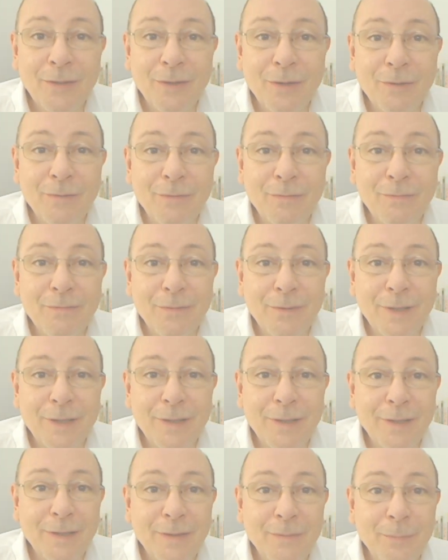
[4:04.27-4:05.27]
of
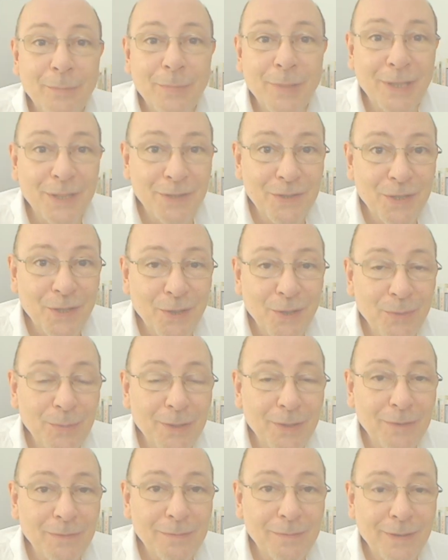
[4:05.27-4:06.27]
being
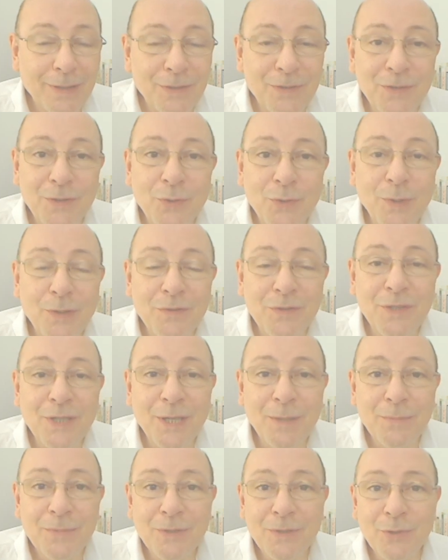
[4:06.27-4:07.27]
sober, and that's the twelve
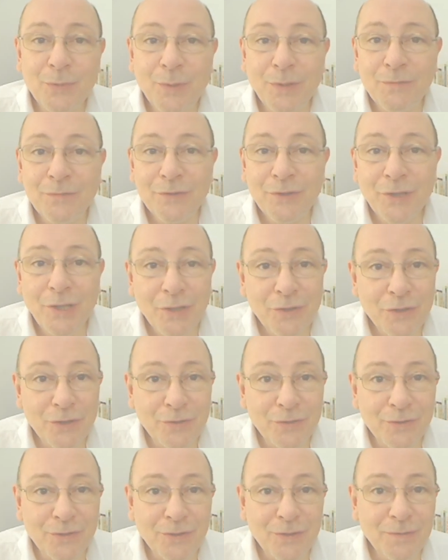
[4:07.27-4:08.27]
steps and twelve
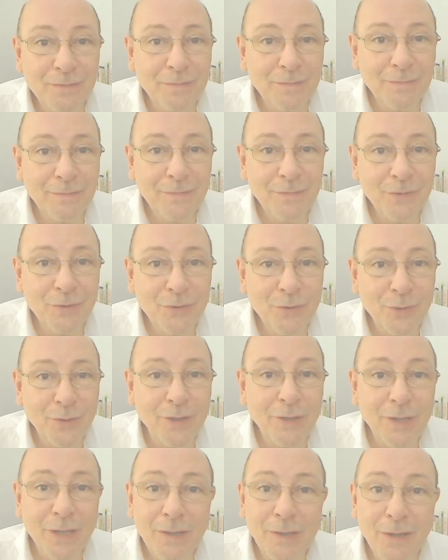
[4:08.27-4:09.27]
traditions
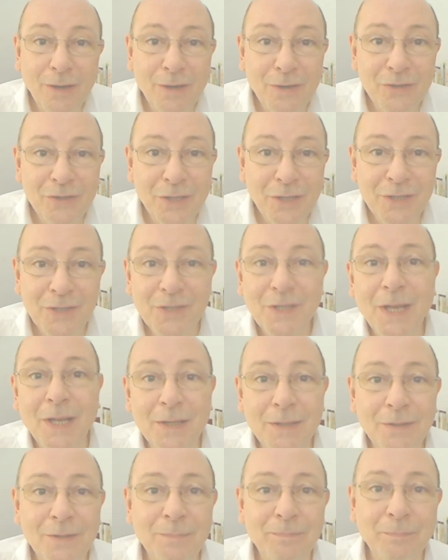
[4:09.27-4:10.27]
to a large
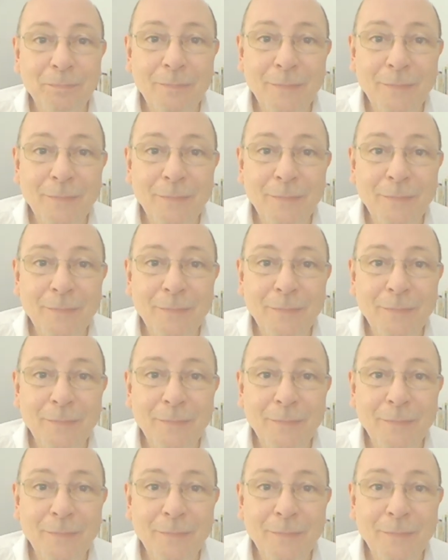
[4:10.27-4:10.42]
extent.